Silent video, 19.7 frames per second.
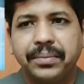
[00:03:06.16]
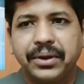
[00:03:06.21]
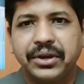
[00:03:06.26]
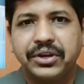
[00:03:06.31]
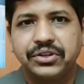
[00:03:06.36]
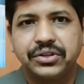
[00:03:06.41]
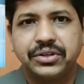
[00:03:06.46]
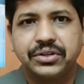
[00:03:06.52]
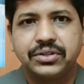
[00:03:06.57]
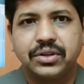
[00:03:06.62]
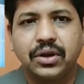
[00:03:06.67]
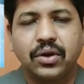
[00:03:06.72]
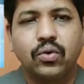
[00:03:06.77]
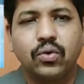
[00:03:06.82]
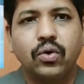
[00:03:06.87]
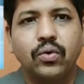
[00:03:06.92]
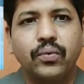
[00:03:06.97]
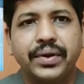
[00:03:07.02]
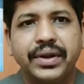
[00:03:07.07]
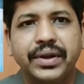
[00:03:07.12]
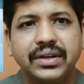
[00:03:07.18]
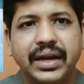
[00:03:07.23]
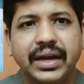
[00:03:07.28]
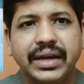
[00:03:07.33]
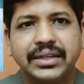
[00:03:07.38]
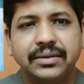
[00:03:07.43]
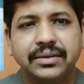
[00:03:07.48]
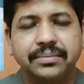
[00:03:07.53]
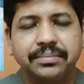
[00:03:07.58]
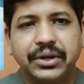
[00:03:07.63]
patients,
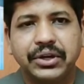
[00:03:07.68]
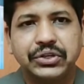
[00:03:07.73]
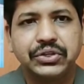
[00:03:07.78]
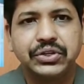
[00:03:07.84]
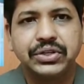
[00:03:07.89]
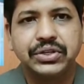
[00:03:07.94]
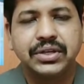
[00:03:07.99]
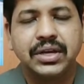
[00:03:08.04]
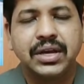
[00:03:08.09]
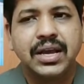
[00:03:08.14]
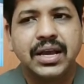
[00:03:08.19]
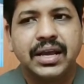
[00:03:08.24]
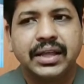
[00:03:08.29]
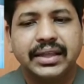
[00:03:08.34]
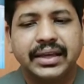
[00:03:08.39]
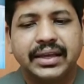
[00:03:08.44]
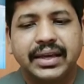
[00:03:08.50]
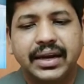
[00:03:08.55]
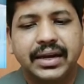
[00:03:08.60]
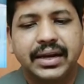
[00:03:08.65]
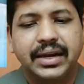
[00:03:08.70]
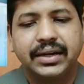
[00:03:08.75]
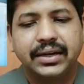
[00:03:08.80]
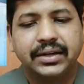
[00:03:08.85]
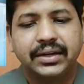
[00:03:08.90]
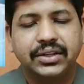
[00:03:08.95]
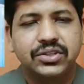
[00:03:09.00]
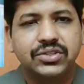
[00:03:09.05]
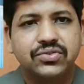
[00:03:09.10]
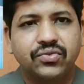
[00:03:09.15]
COVID-19 patients. They
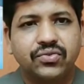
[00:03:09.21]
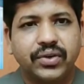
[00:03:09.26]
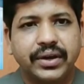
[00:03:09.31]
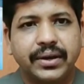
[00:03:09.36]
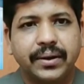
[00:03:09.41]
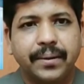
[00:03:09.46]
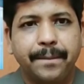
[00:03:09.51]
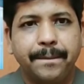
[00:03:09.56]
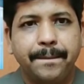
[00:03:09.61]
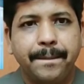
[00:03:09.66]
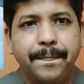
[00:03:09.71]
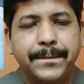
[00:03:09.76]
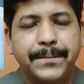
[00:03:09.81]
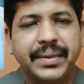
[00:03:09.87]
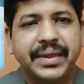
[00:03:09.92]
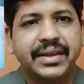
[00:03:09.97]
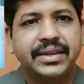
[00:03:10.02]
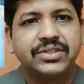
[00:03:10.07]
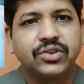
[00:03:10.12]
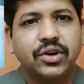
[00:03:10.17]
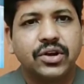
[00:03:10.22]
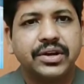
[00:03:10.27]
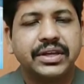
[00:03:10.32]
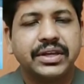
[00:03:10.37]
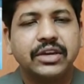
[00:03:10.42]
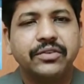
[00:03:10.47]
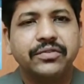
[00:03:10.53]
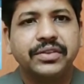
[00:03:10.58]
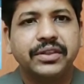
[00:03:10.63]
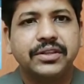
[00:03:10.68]
conducted this trial. They started
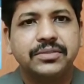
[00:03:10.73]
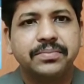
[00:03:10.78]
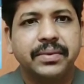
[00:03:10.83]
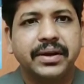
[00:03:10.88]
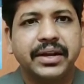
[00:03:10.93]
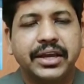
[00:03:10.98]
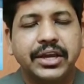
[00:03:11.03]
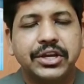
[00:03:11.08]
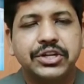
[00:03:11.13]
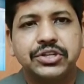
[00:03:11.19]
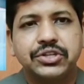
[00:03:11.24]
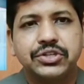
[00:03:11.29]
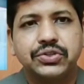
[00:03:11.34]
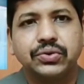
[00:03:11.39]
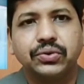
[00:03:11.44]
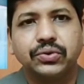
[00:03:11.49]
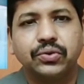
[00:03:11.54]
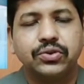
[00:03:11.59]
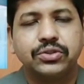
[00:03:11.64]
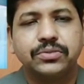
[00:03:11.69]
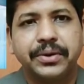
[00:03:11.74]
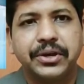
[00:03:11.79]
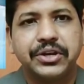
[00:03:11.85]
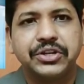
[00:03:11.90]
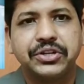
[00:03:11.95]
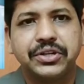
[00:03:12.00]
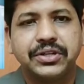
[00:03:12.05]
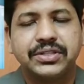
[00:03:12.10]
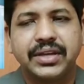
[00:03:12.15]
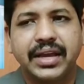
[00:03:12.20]
giving these medications to those
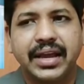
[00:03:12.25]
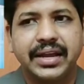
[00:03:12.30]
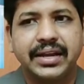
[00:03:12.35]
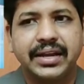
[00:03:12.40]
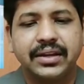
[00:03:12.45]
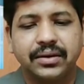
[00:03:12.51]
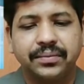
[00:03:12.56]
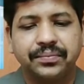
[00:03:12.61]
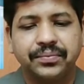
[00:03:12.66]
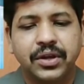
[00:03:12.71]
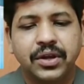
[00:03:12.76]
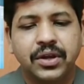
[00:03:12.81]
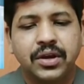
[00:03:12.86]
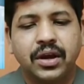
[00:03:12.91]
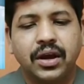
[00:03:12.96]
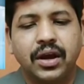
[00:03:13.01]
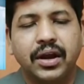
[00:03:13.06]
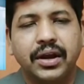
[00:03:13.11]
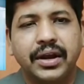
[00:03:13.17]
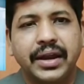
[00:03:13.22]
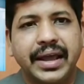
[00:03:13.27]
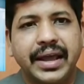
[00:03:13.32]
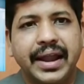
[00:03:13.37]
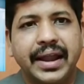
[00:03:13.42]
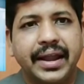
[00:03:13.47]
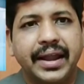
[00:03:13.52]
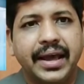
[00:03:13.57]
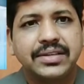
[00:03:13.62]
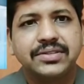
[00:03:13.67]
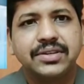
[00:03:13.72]
patients and
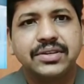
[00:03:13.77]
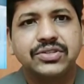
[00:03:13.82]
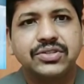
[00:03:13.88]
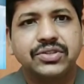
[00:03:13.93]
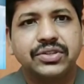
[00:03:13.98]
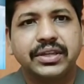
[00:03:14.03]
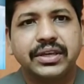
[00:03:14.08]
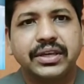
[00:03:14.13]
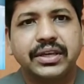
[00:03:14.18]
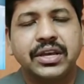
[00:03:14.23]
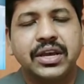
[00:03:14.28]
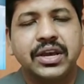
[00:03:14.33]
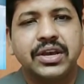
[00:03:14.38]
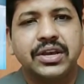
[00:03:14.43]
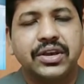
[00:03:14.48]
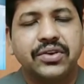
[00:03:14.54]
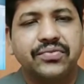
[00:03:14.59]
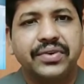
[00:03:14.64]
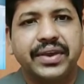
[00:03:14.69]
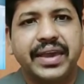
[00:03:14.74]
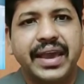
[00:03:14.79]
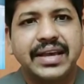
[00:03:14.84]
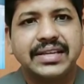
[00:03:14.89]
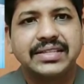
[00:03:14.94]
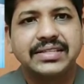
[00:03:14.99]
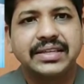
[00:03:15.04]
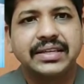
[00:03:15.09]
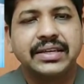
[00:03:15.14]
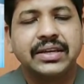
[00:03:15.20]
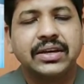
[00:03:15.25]
assessed the
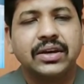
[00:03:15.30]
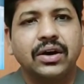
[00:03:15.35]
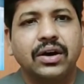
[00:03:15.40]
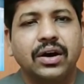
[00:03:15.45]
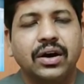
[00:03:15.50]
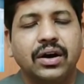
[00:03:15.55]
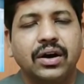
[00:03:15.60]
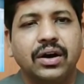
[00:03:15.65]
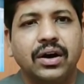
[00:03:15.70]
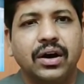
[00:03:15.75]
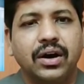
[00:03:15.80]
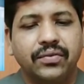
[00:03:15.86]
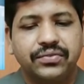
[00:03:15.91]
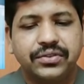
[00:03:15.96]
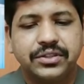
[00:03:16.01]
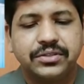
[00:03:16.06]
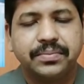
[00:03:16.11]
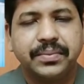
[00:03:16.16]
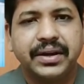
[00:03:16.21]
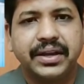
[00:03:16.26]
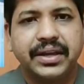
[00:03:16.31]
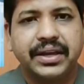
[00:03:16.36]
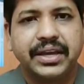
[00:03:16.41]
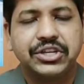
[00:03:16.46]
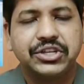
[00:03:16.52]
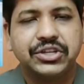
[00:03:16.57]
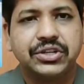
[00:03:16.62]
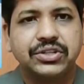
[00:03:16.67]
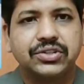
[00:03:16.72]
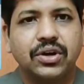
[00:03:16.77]
efficacy of these
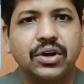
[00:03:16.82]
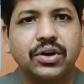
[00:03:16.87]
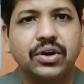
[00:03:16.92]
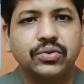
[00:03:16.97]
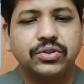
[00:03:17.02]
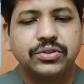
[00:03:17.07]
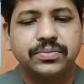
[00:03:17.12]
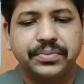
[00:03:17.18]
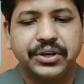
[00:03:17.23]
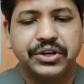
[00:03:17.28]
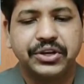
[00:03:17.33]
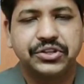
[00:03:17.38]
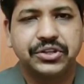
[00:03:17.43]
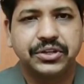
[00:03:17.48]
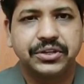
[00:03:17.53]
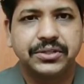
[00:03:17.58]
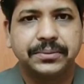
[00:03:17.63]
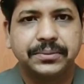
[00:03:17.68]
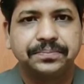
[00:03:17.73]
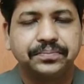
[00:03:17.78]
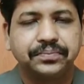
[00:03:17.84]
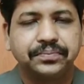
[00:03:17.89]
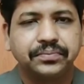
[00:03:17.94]
medications on those patients.